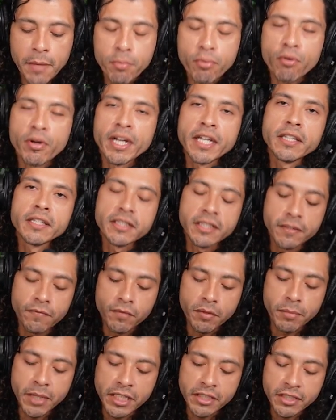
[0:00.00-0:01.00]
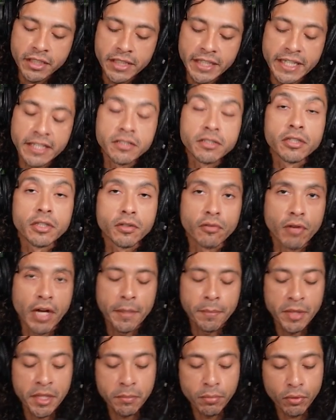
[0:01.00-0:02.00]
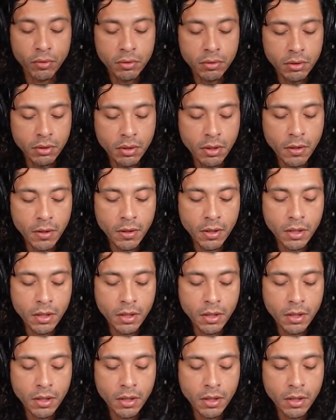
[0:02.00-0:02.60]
and I pray this information gets to the right people.